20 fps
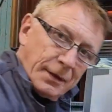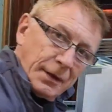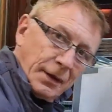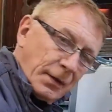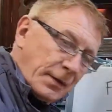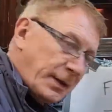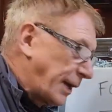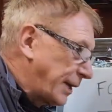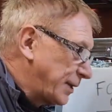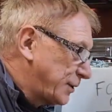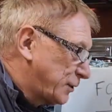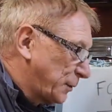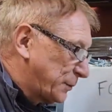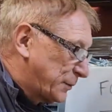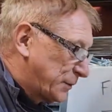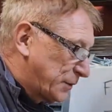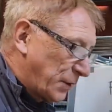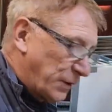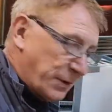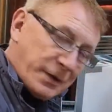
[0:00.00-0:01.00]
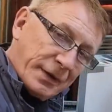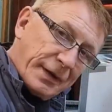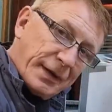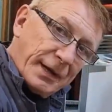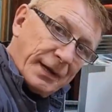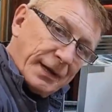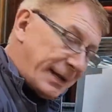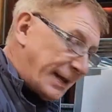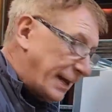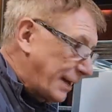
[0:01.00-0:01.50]
Okay, job's good.
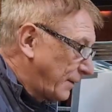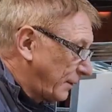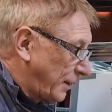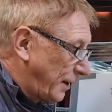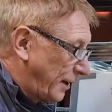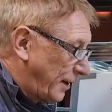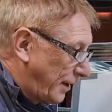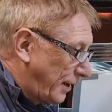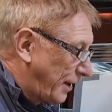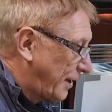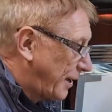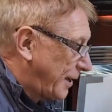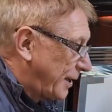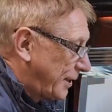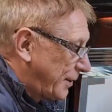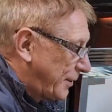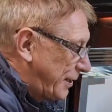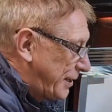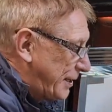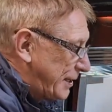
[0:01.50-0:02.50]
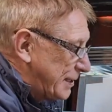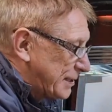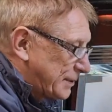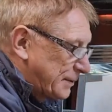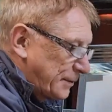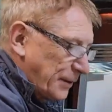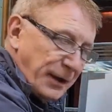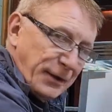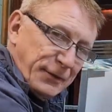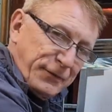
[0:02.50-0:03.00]
Now these
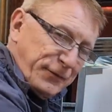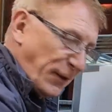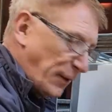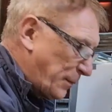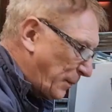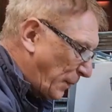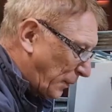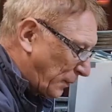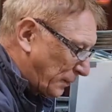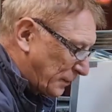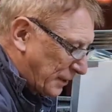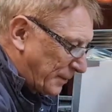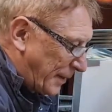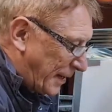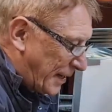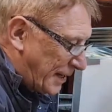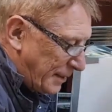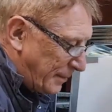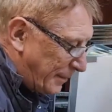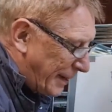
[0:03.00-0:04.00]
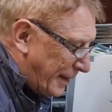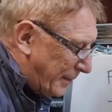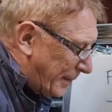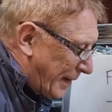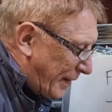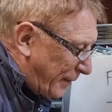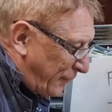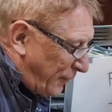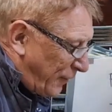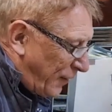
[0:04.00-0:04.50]
foam models are made
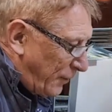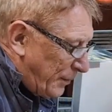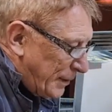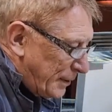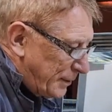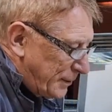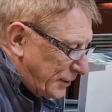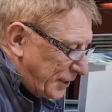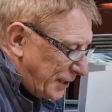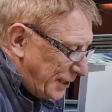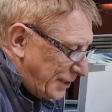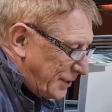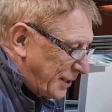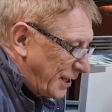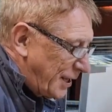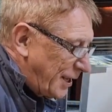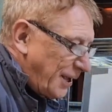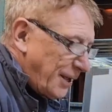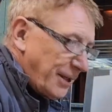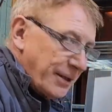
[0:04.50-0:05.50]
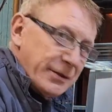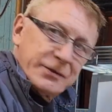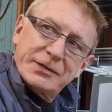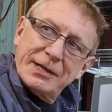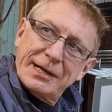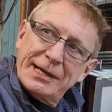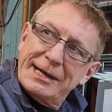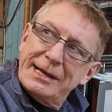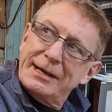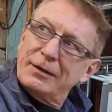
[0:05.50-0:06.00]
out of 5mm sheet. There's a
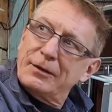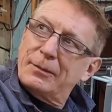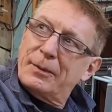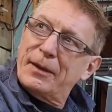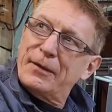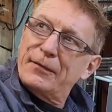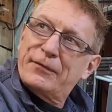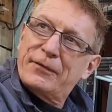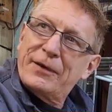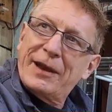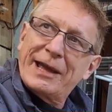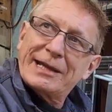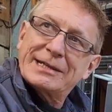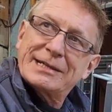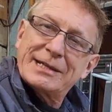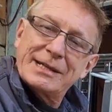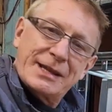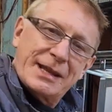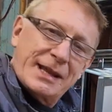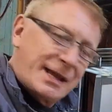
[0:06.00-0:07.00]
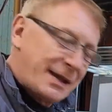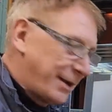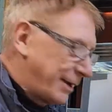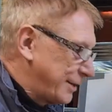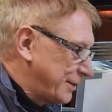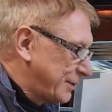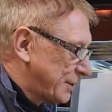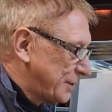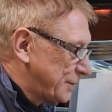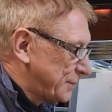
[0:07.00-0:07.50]
little bit of flex in there
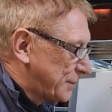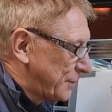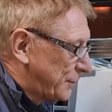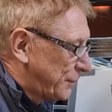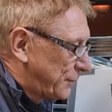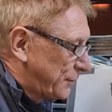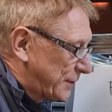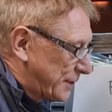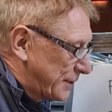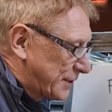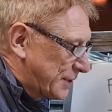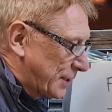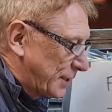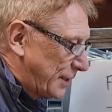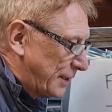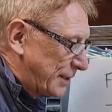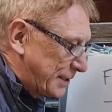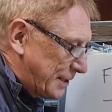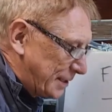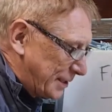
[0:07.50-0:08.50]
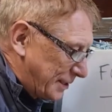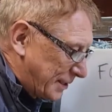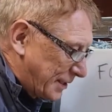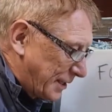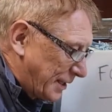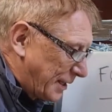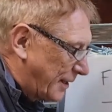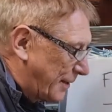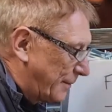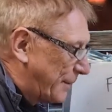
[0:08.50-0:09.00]
in terms of the sizes,
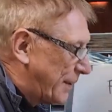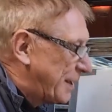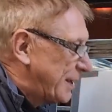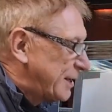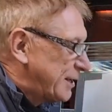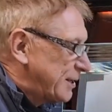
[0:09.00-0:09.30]
so